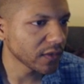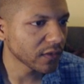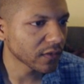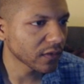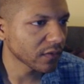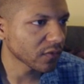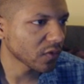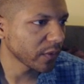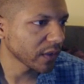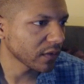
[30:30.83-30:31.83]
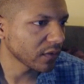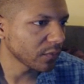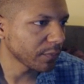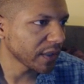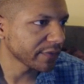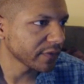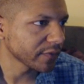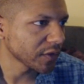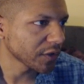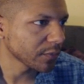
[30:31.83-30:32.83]
a quick little puff of
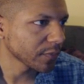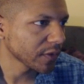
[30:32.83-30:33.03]
a jump.